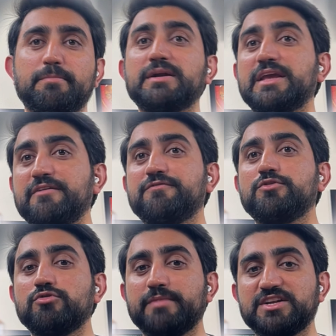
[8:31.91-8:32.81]
But if
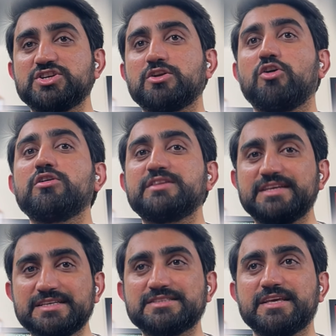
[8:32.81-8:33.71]
you mention all
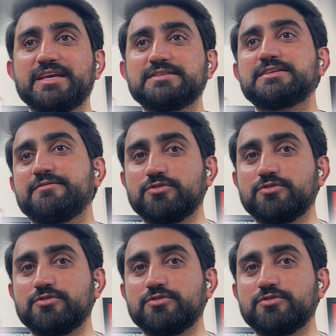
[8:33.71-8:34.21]
these things,